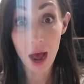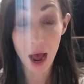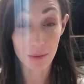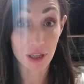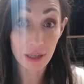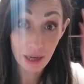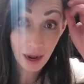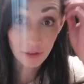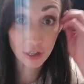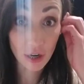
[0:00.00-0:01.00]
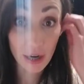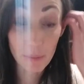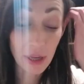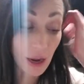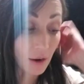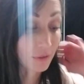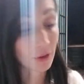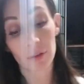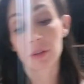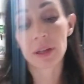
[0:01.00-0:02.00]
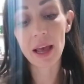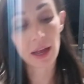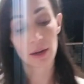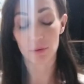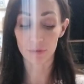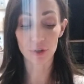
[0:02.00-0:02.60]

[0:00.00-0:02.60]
I'm just gonna have to try to be careful, and I will for